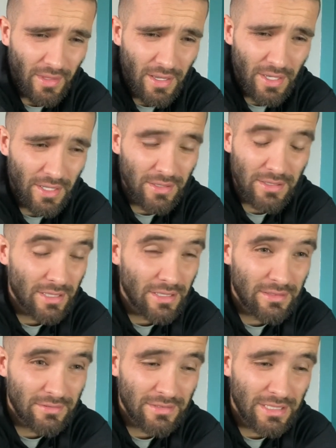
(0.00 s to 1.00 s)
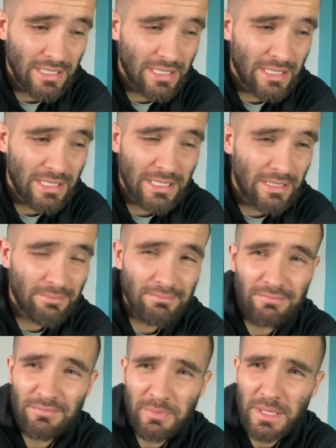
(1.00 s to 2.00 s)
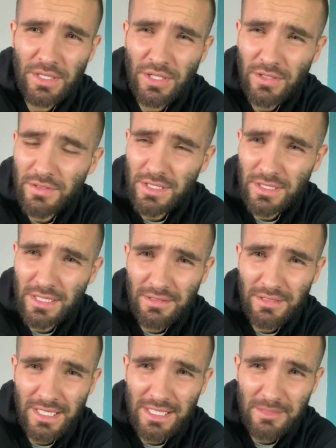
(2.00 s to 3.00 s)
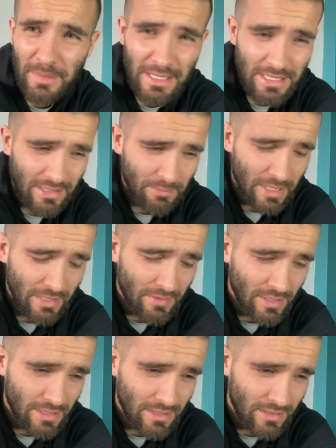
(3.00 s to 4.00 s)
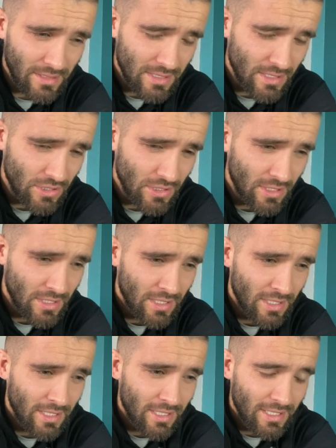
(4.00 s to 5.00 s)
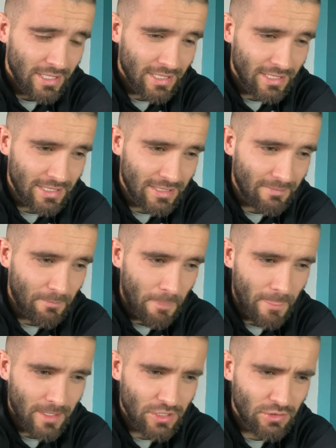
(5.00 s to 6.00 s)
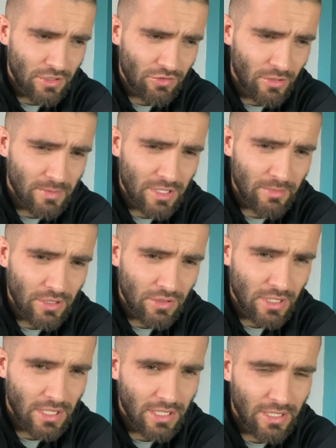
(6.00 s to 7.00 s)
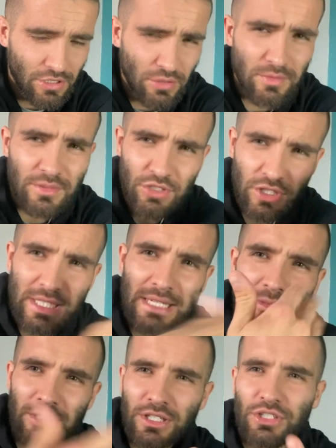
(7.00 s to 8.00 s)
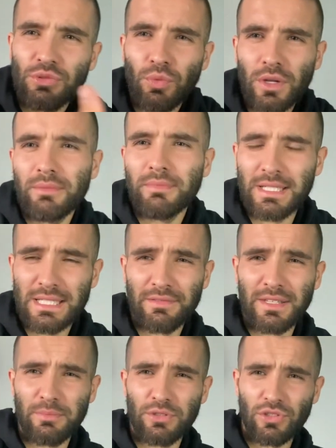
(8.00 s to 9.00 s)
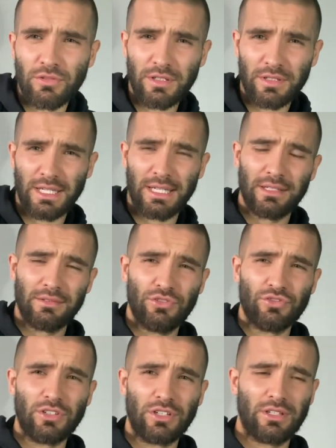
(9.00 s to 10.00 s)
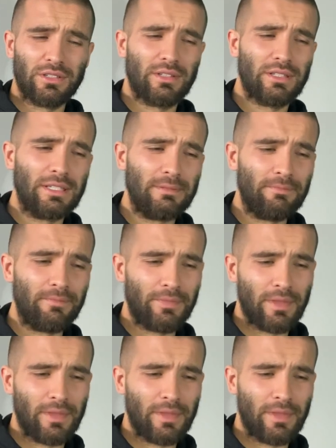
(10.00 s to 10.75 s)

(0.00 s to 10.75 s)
And I was like, I'm a bit nervous because I didn't expect to be given the decision. And she described it to me. She's like, she seemed like she wanted me to have the epidural and that drug. And